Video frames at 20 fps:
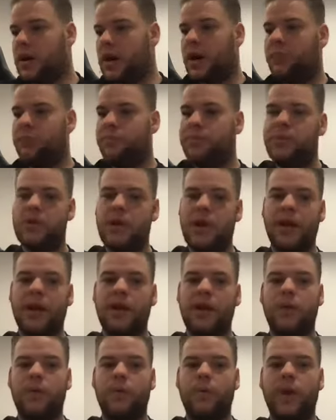I put
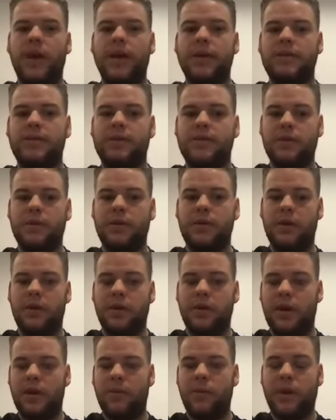like weights
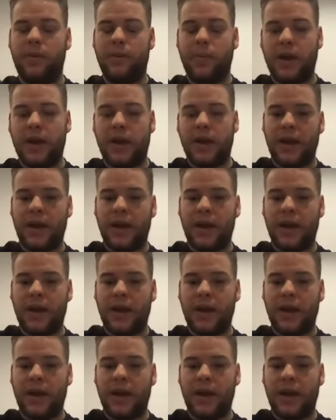with